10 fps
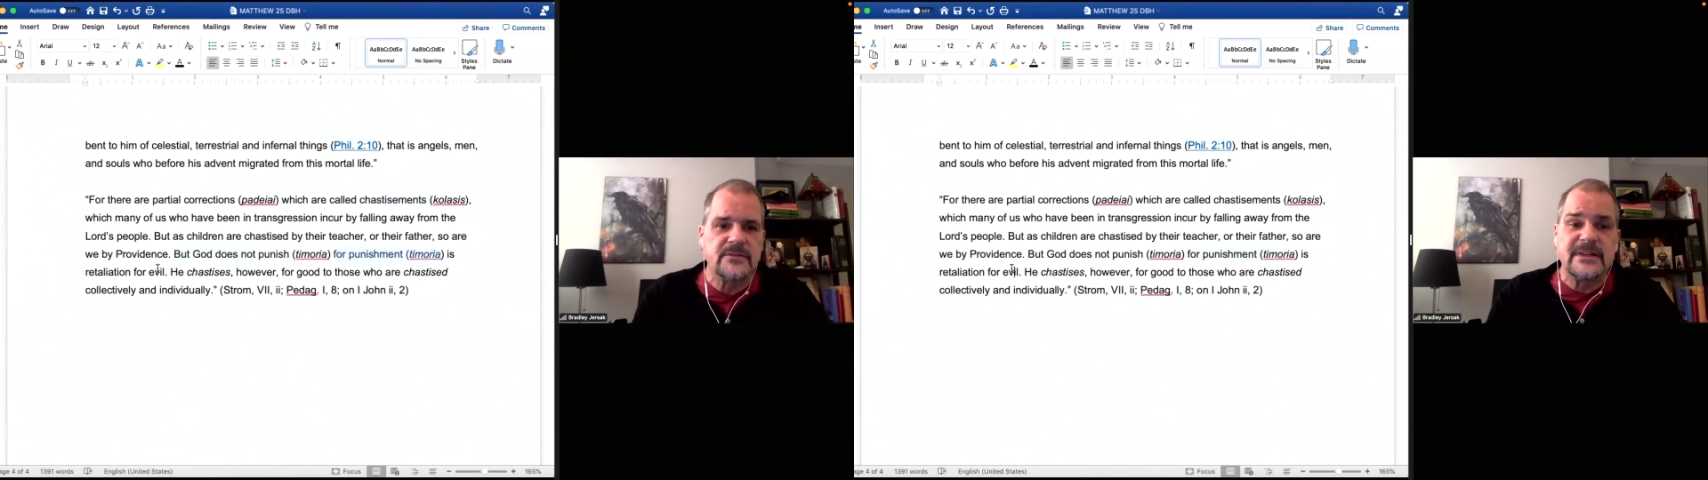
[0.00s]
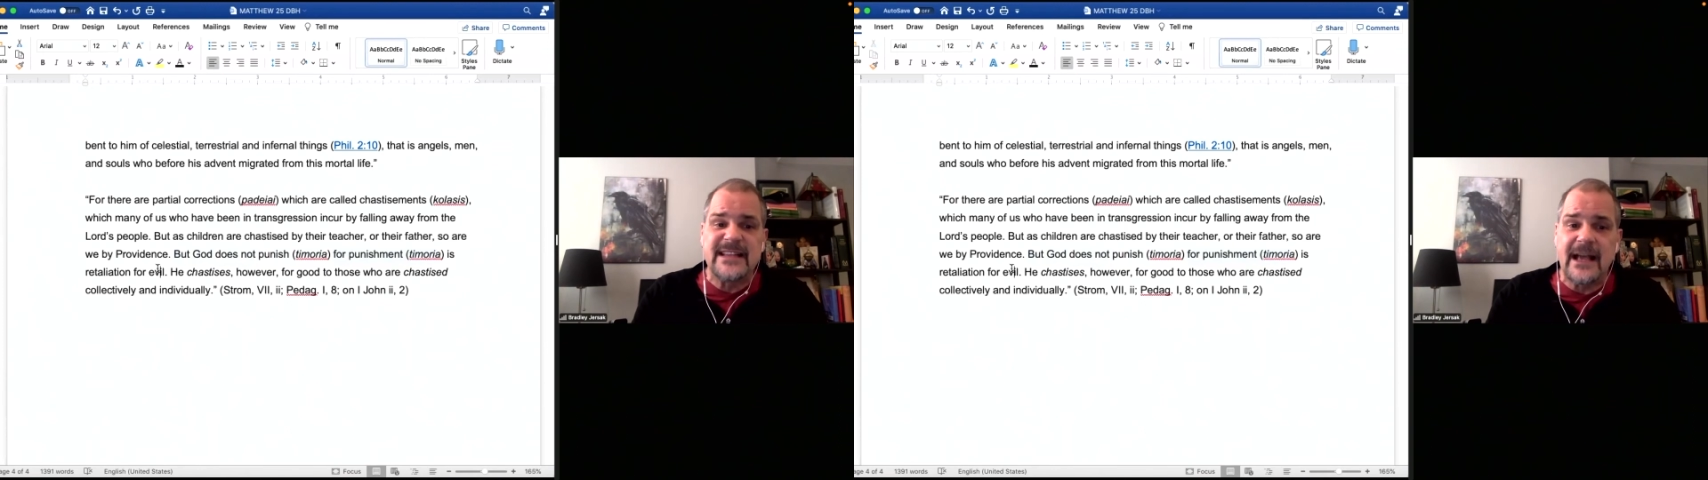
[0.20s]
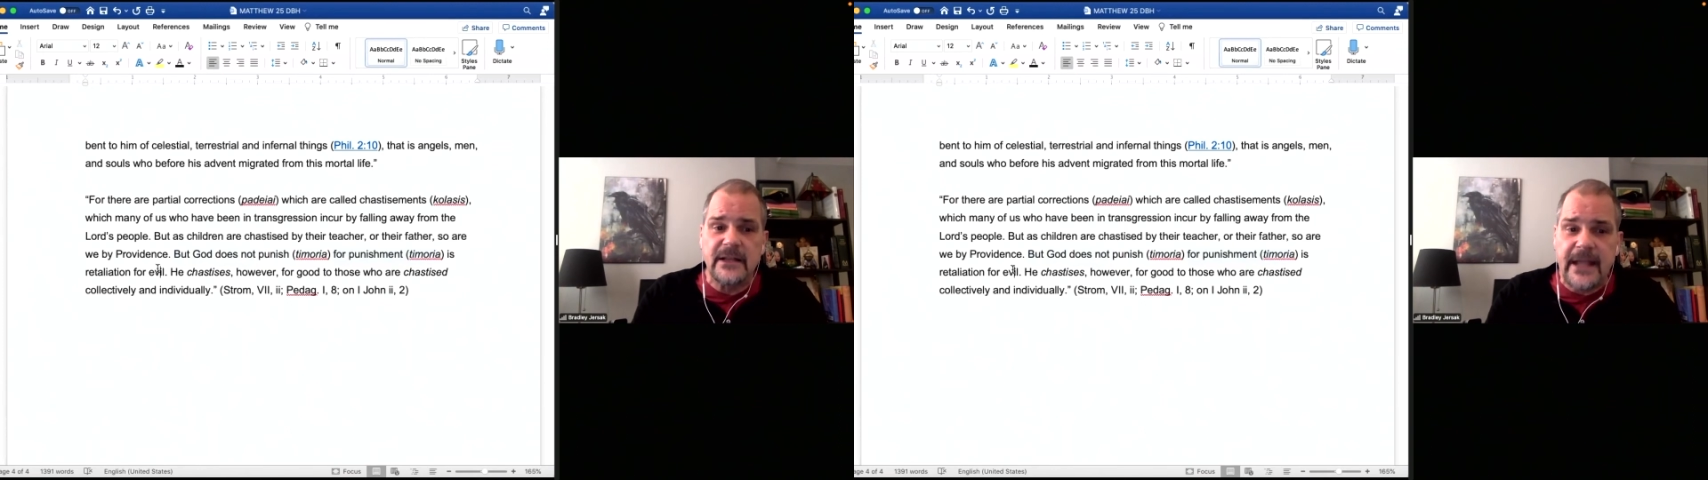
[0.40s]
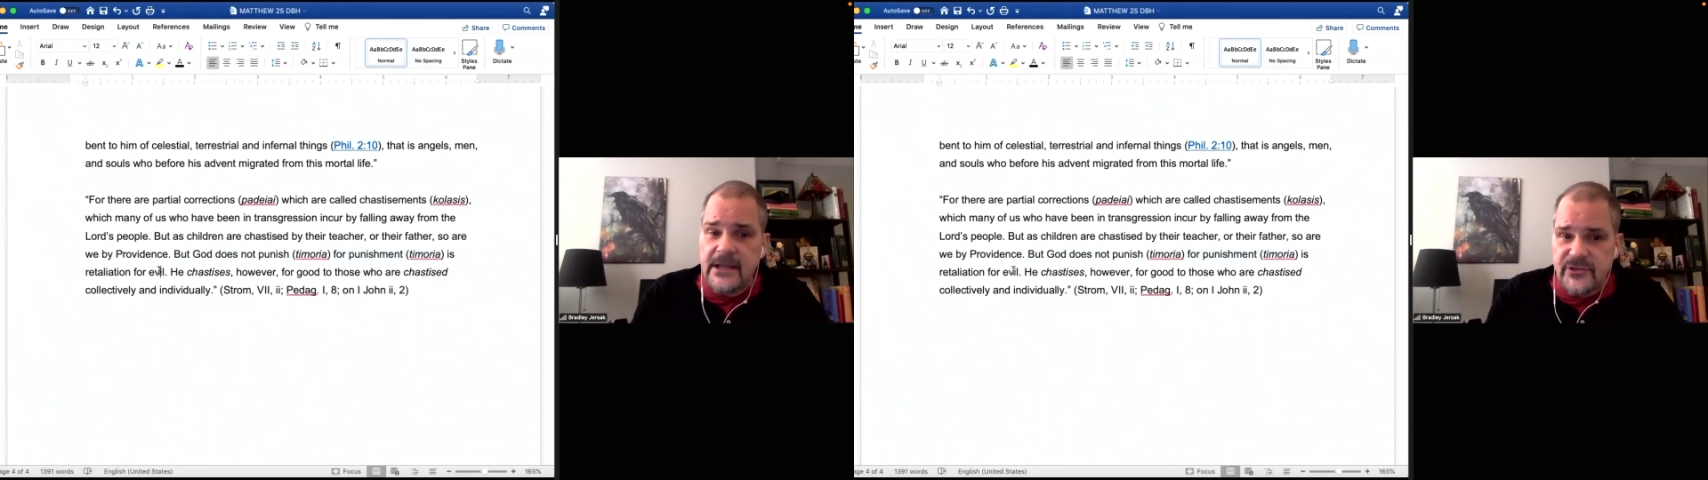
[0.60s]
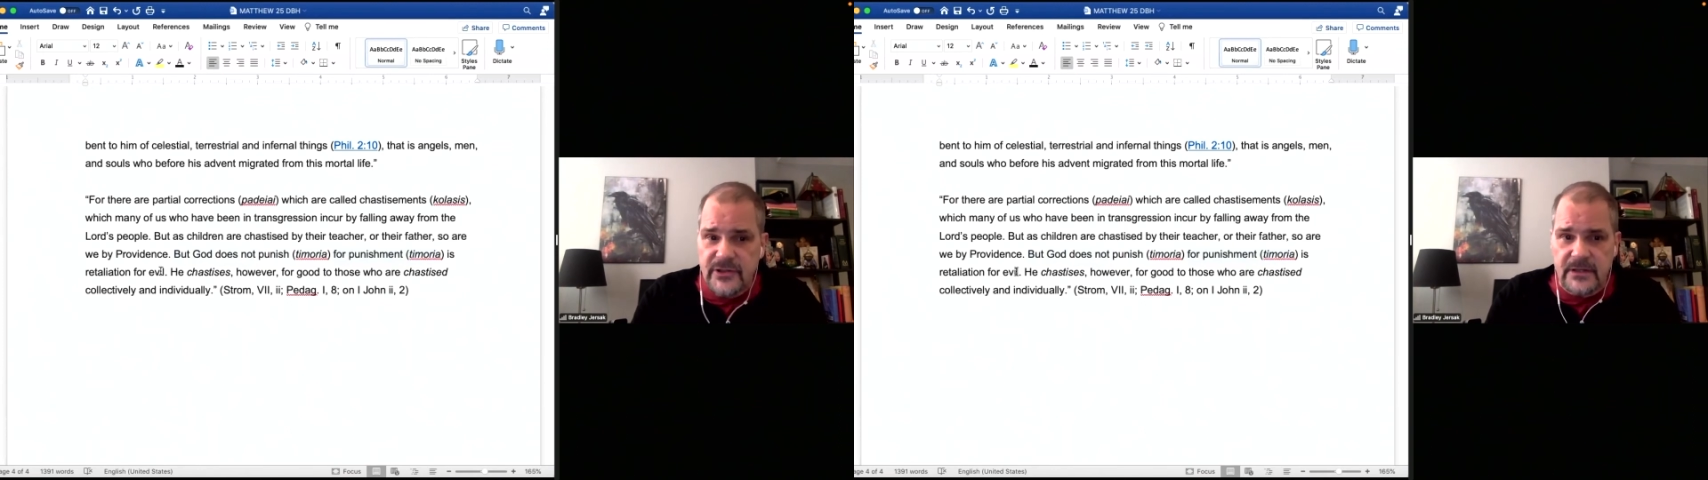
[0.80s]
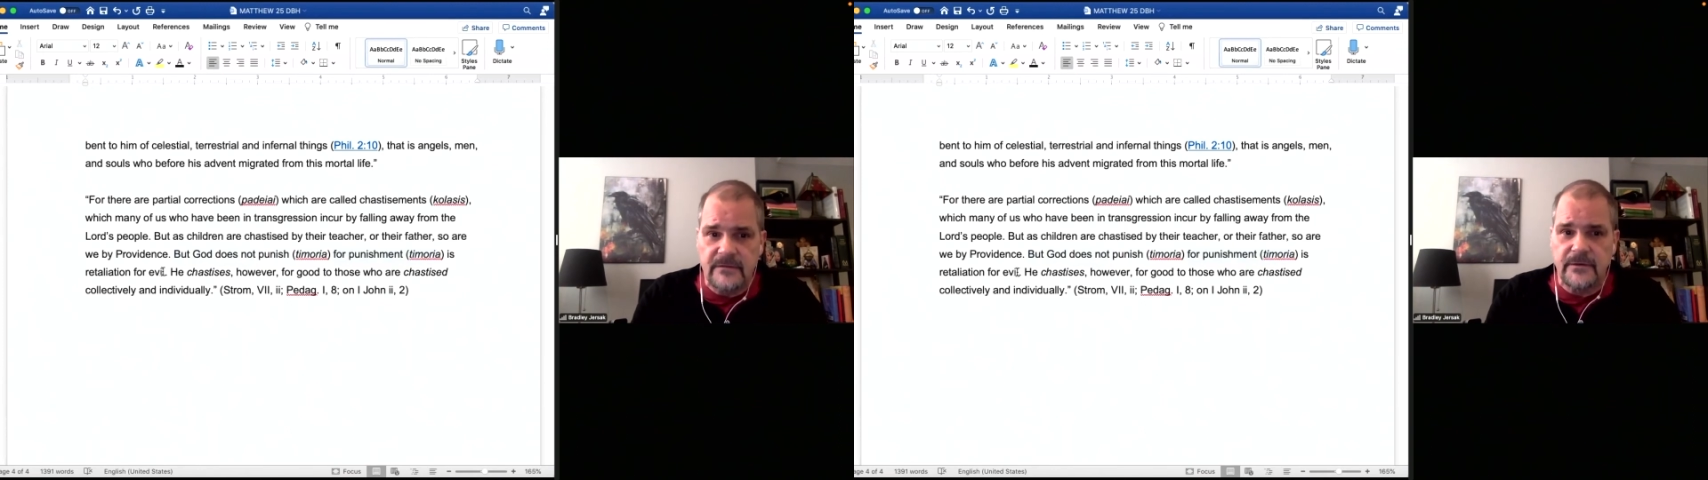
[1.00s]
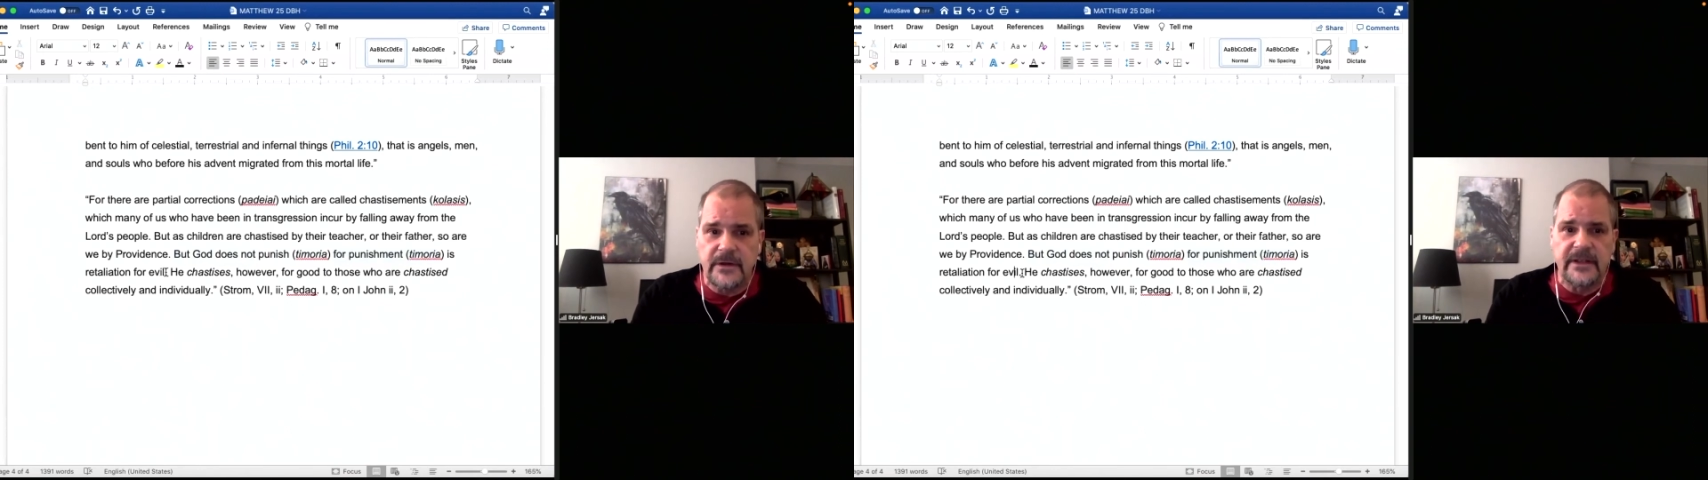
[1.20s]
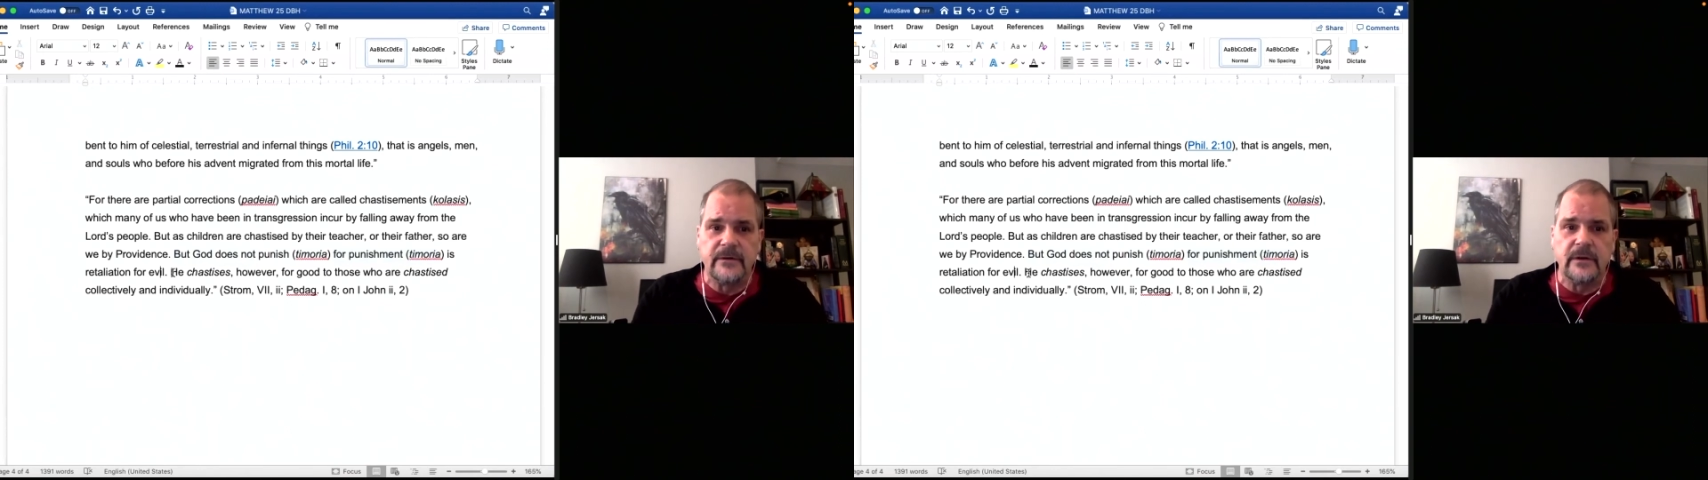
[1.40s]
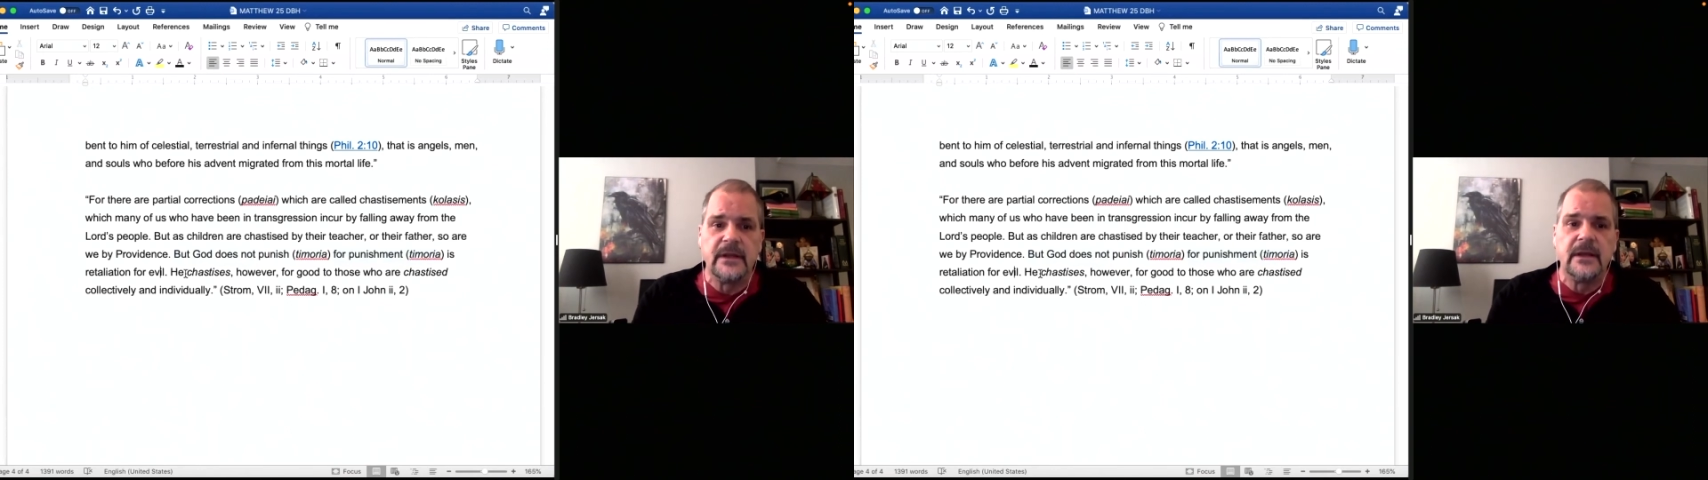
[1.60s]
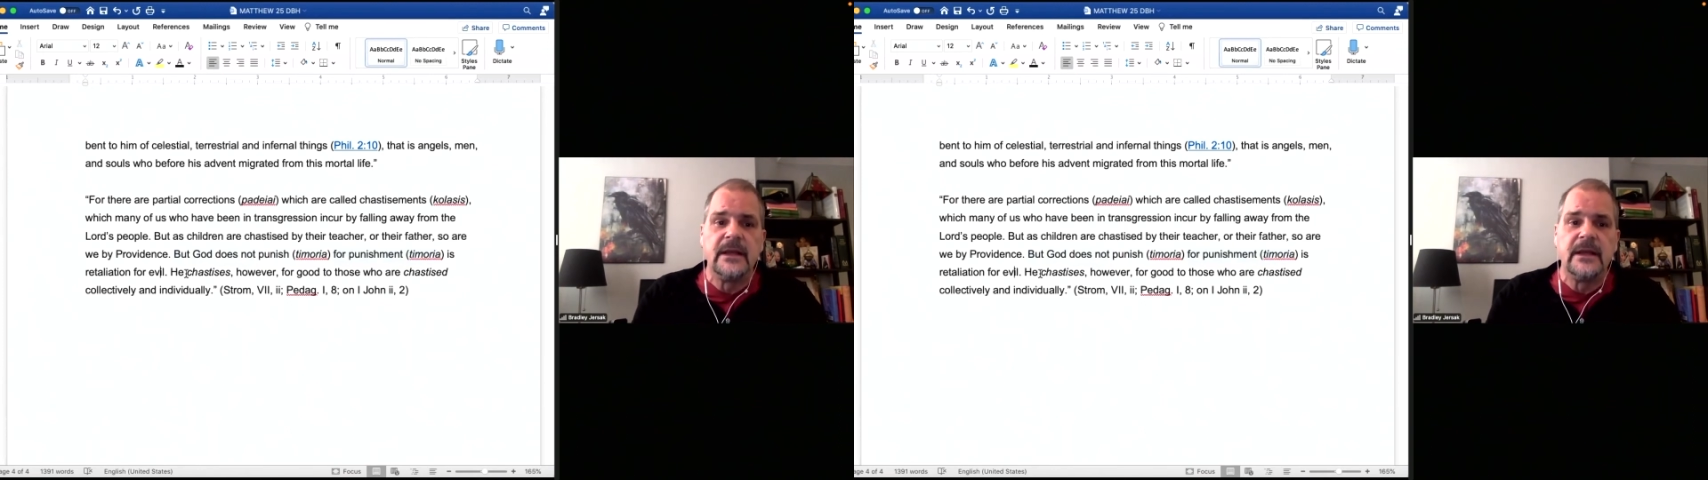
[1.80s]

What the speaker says: retaliation for evil.